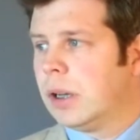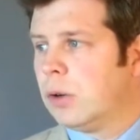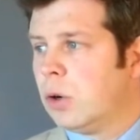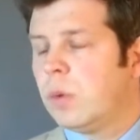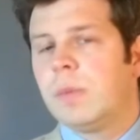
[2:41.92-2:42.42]

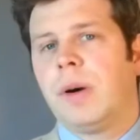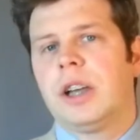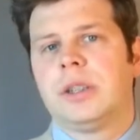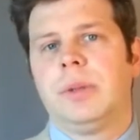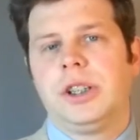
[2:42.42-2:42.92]
could we
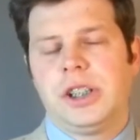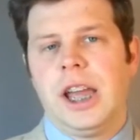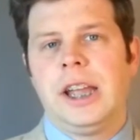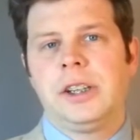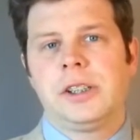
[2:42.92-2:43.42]
possibly
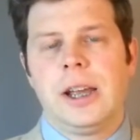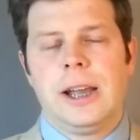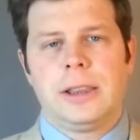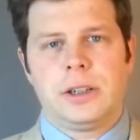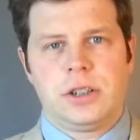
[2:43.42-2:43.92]
change
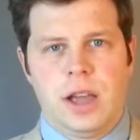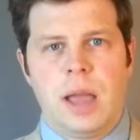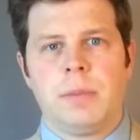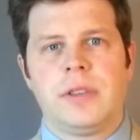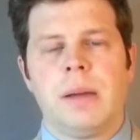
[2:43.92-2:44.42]
the
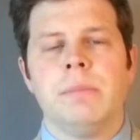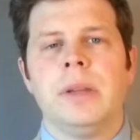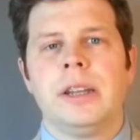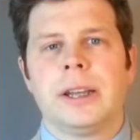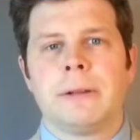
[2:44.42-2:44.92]
time of that
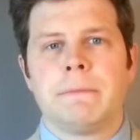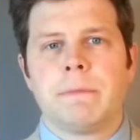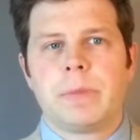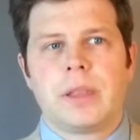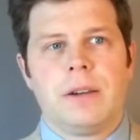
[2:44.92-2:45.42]
meeting
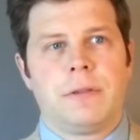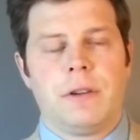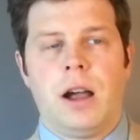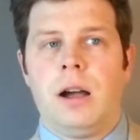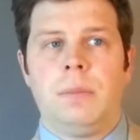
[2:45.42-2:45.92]

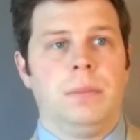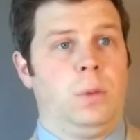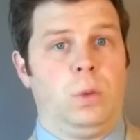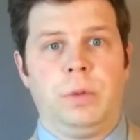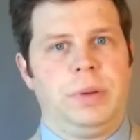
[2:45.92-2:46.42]
from
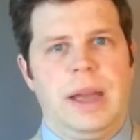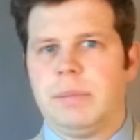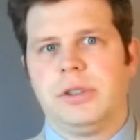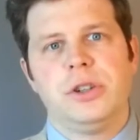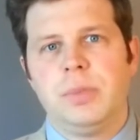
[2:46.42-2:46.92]
1 p.m.
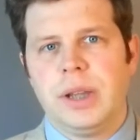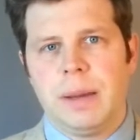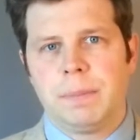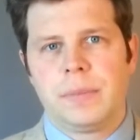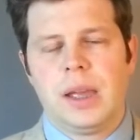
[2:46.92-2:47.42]
to 2 p.m.?